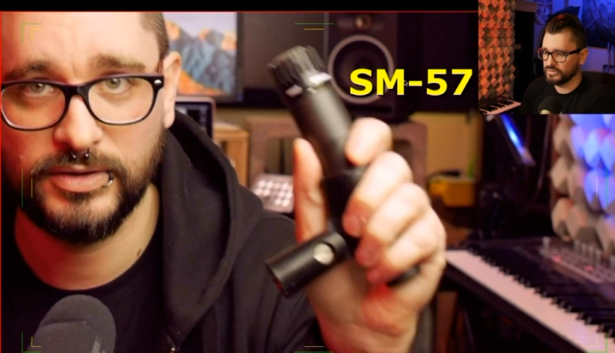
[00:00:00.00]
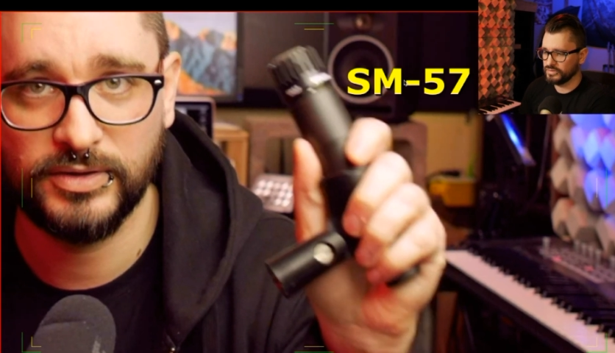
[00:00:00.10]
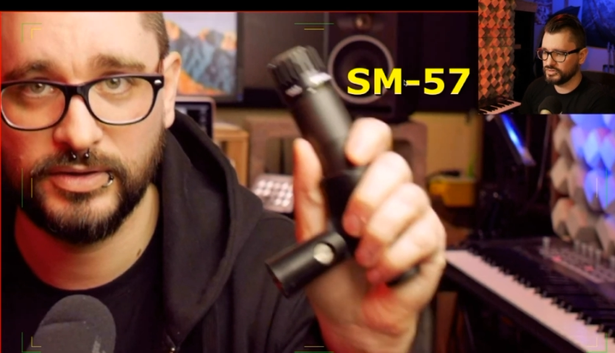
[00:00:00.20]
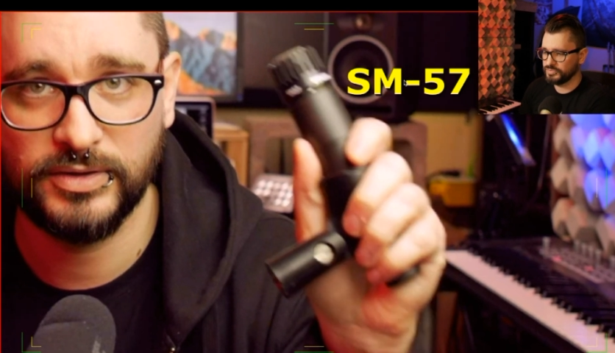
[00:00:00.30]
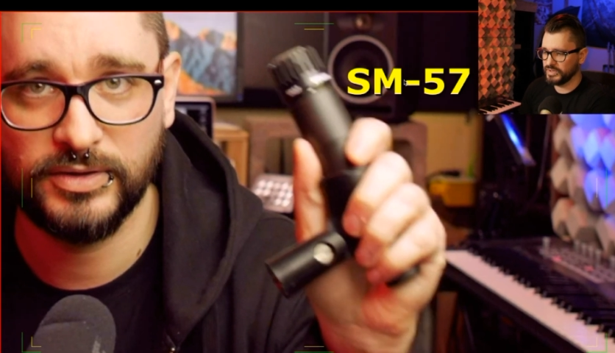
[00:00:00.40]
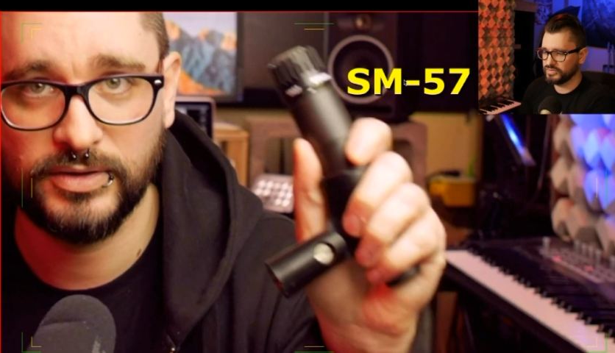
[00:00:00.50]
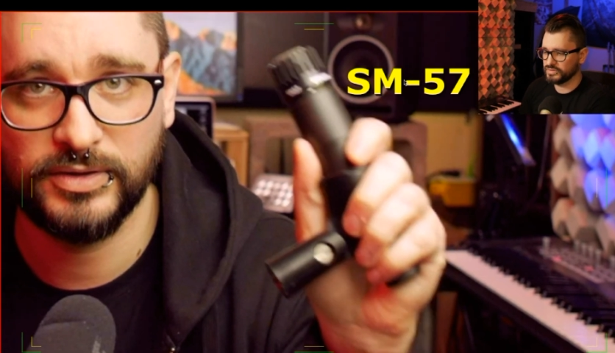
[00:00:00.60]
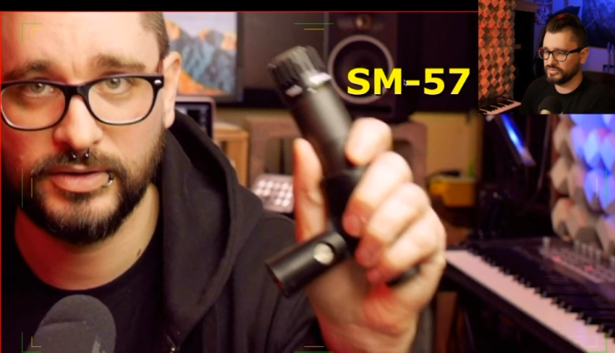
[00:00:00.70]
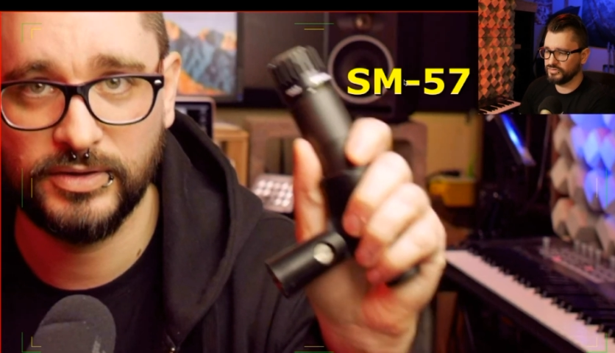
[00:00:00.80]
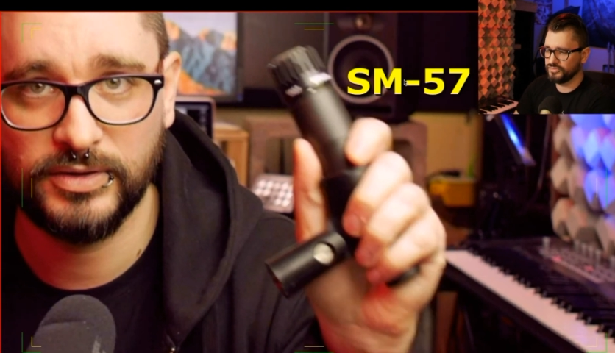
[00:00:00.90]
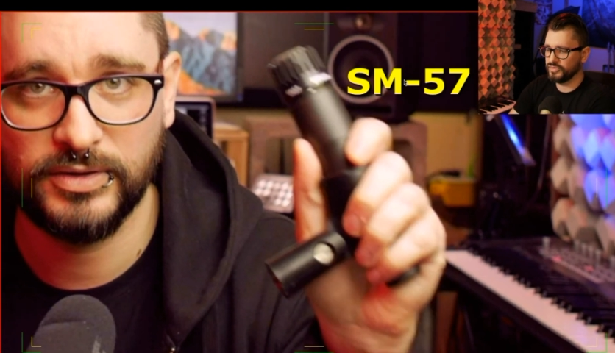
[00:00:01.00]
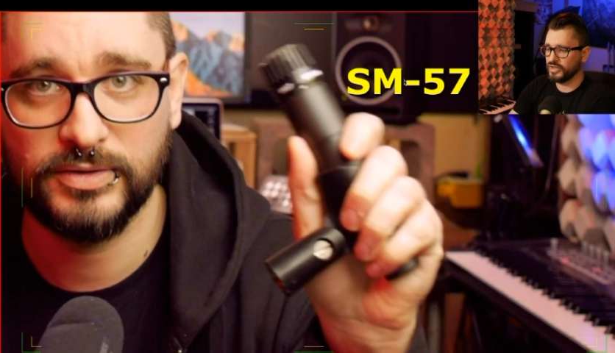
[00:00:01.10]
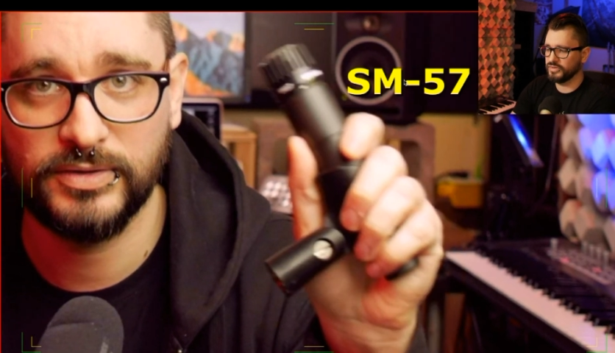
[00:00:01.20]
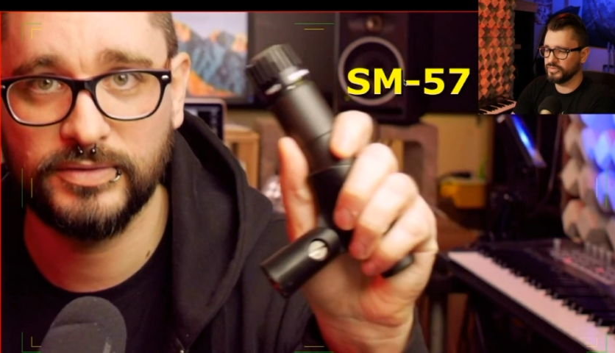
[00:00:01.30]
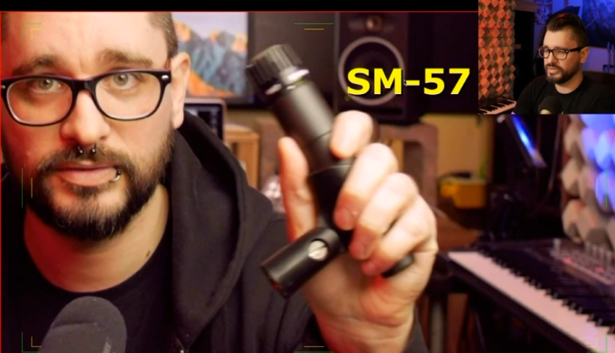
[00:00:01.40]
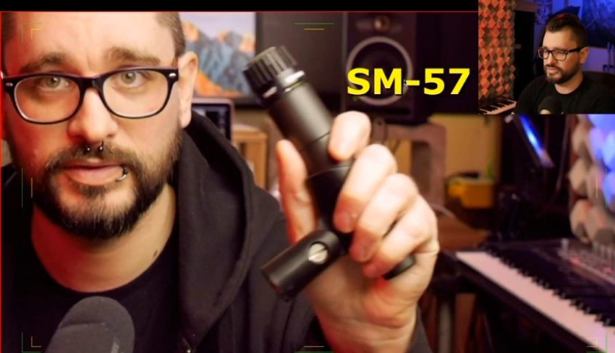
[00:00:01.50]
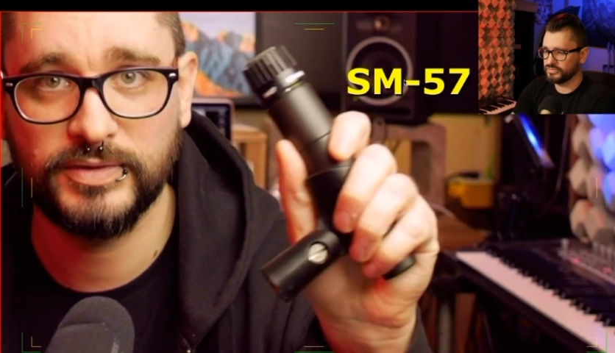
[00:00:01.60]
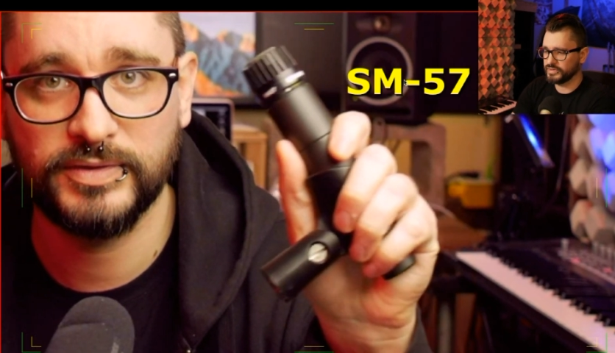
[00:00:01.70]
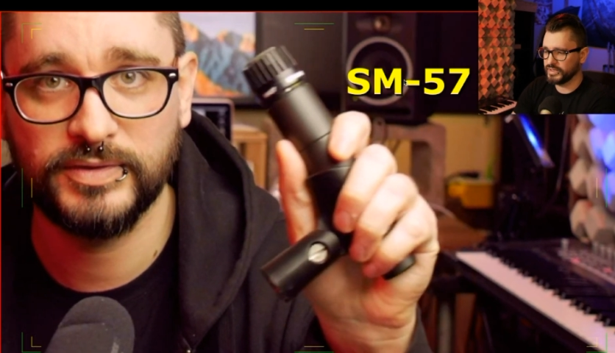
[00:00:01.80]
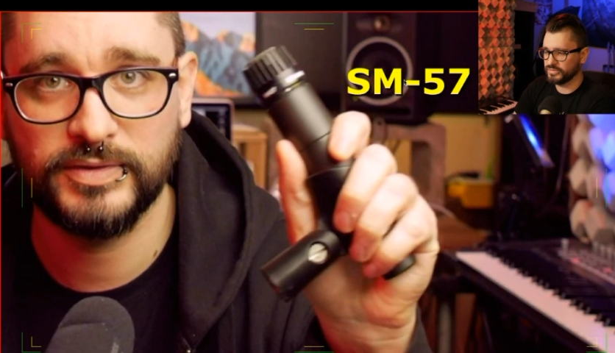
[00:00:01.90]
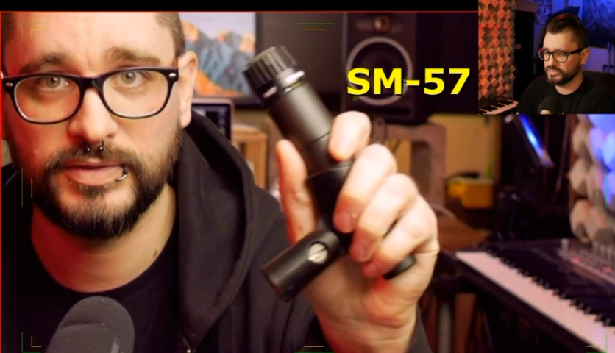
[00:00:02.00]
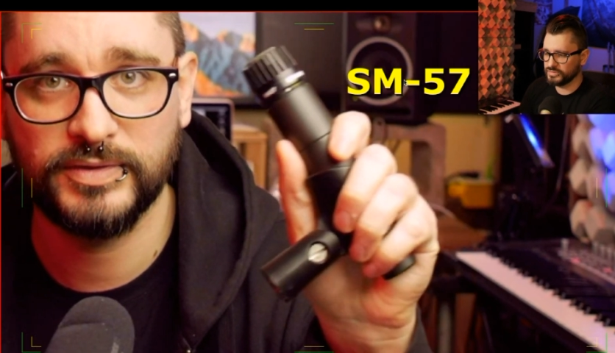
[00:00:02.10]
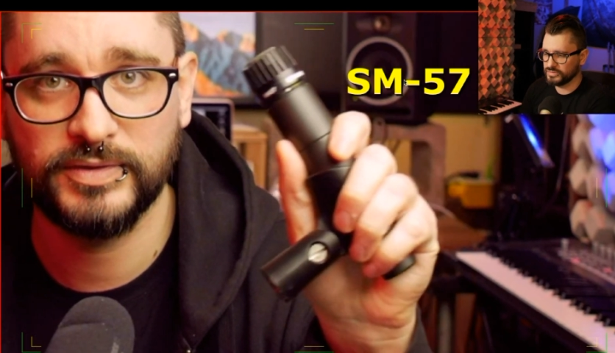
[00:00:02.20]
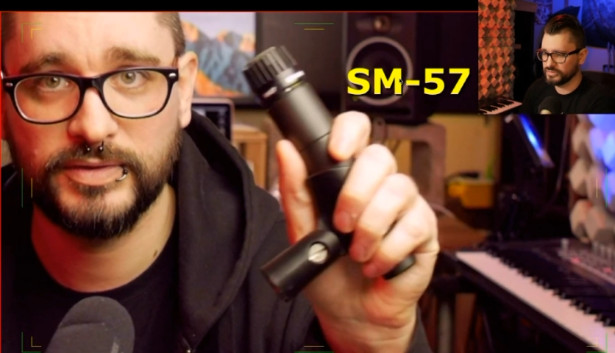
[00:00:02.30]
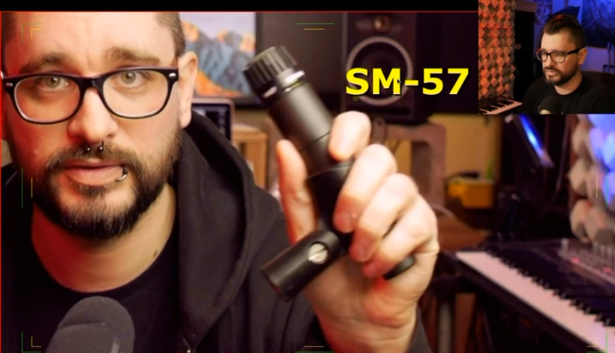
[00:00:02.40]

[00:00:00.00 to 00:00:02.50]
Speaker 1: I'll just basically follow this around,